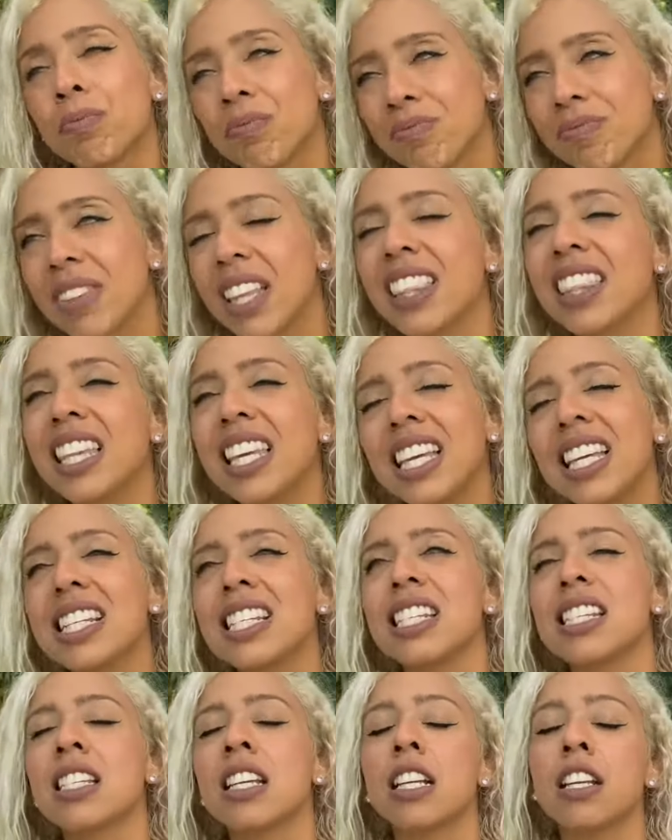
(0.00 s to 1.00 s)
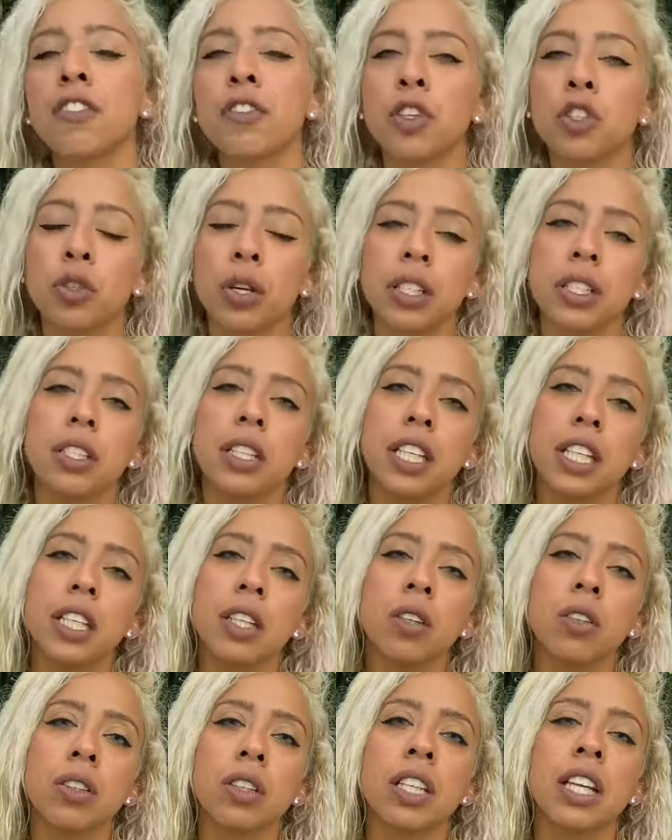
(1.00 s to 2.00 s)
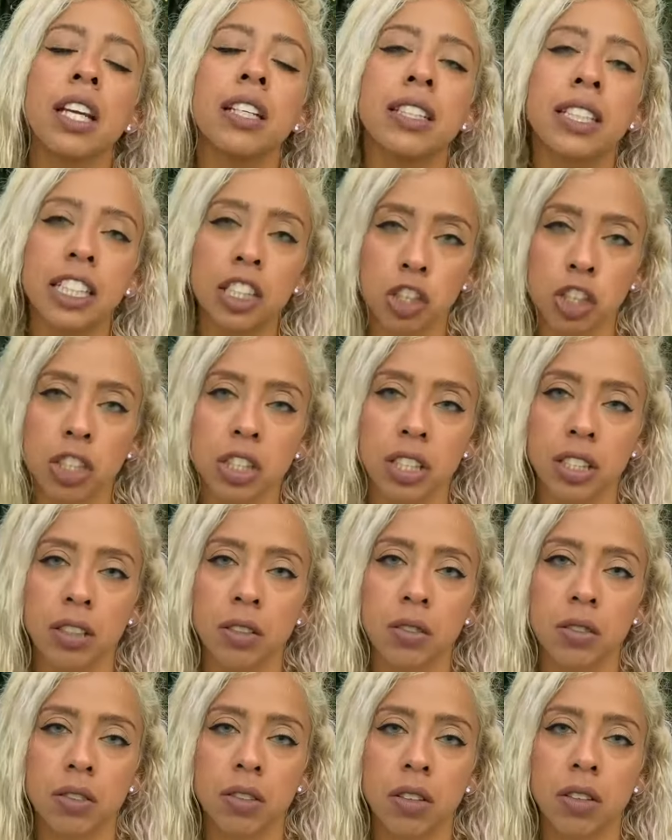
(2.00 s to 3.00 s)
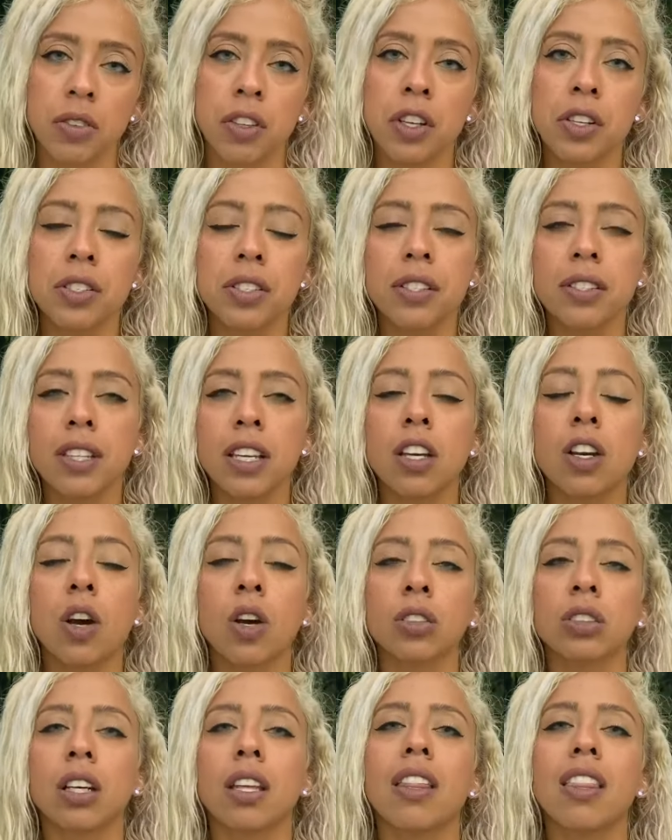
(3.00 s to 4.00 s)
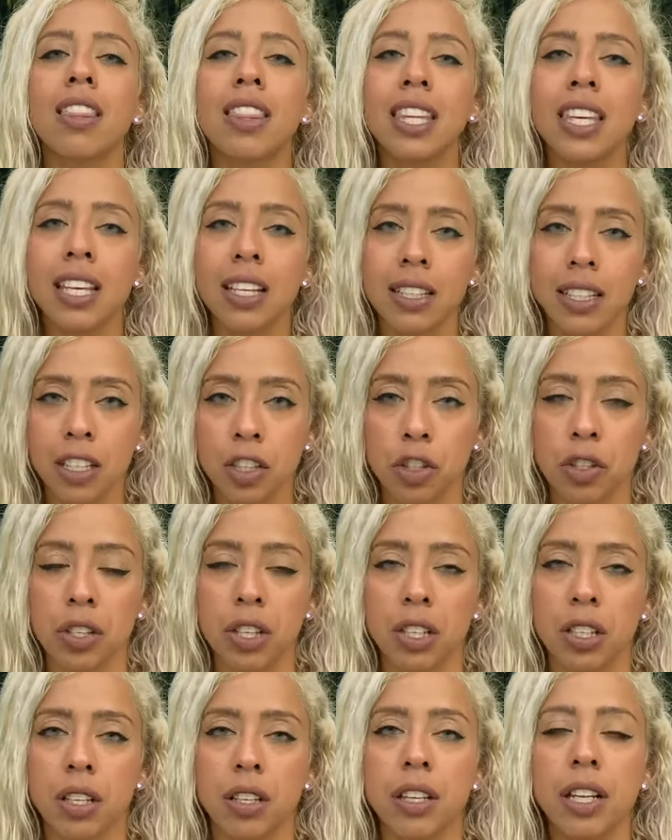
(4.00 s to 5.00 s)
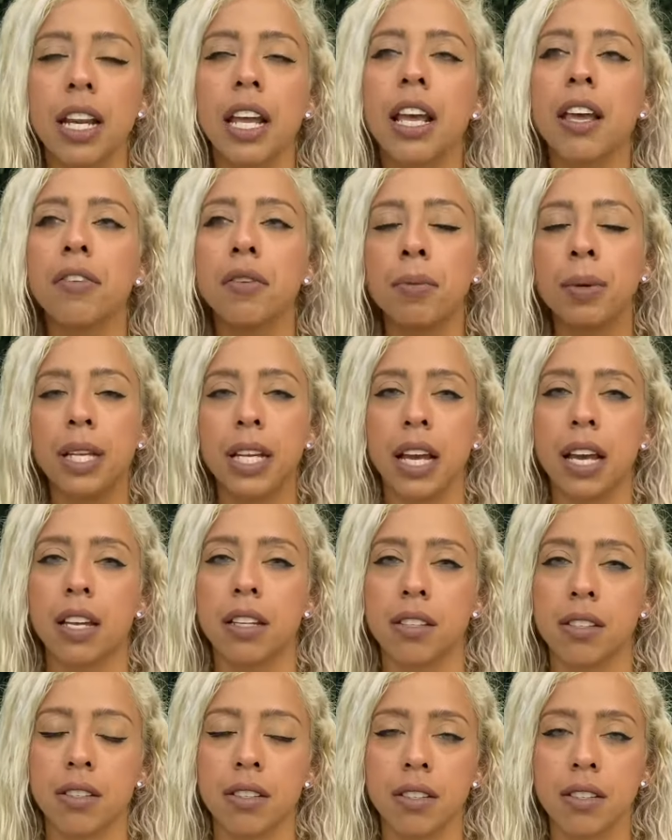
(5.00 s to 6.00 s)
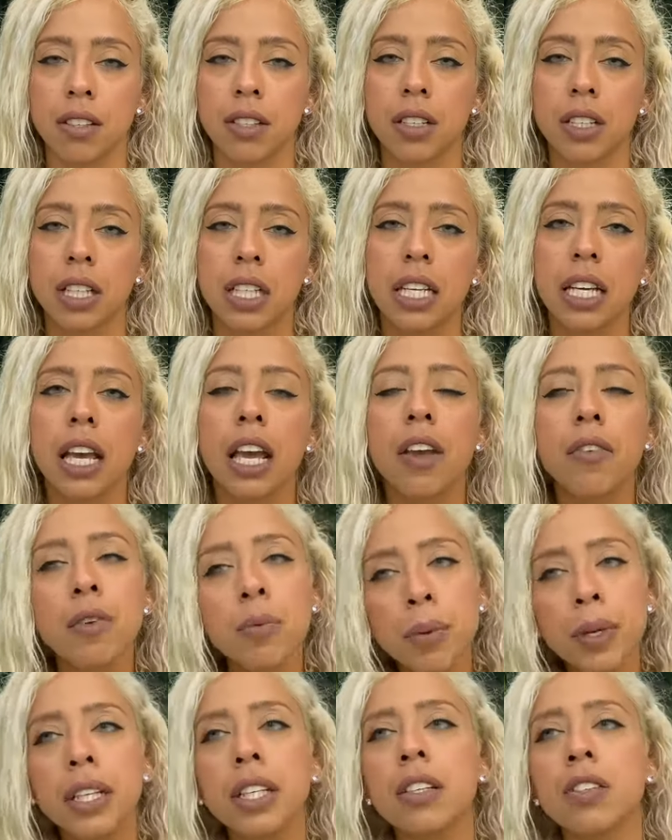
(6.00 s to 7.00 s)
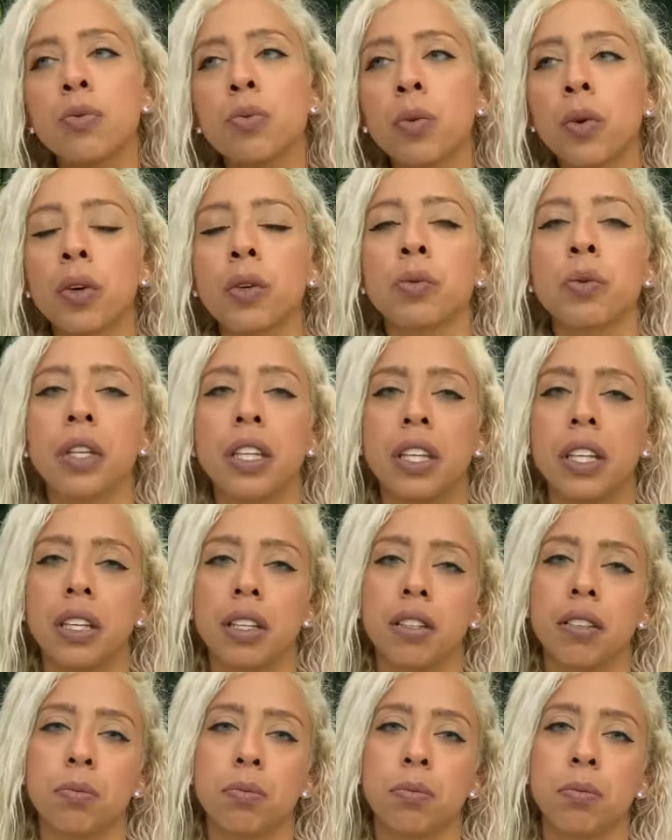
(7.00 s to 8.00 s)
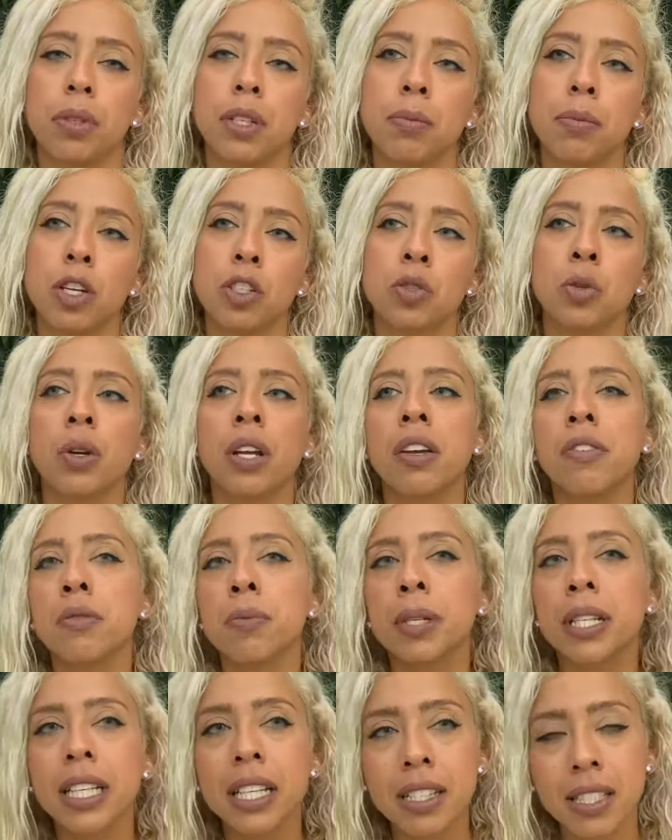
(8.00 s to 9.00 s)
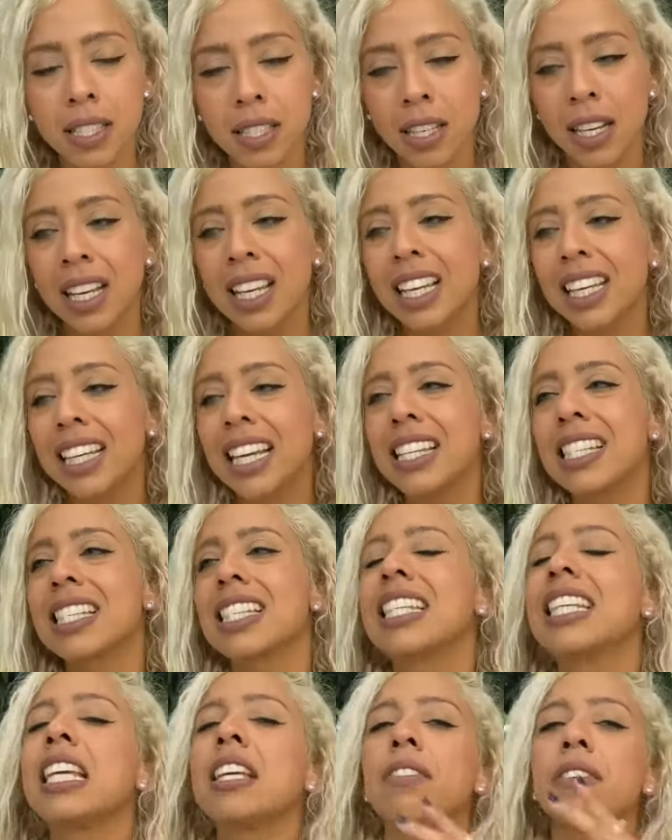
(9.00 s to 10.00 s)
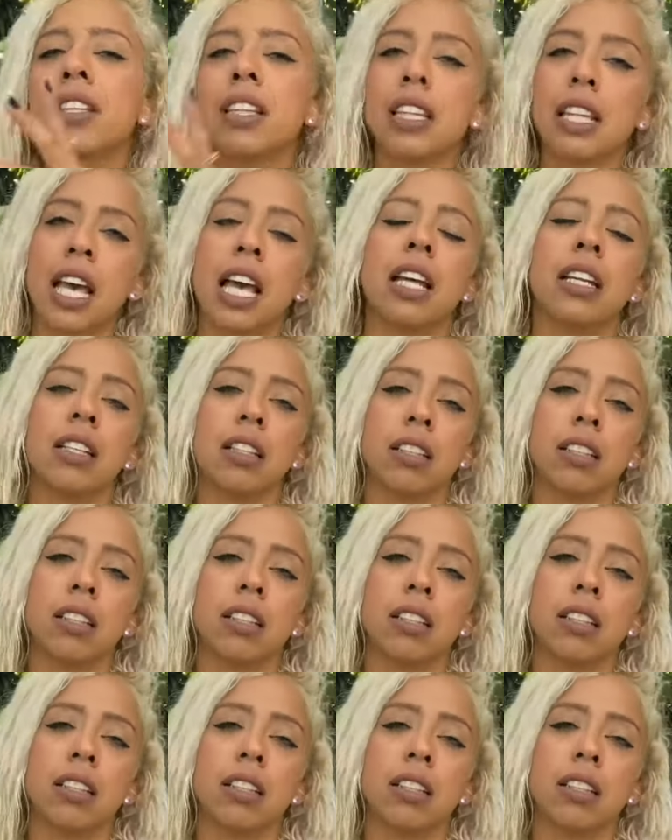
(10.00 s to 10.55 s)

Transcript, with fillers: the thing is, is that if you're trying to heal the addiction, there's this thing called the addiction that everybody has everybody is born with it pretty much or everybody gets gets given that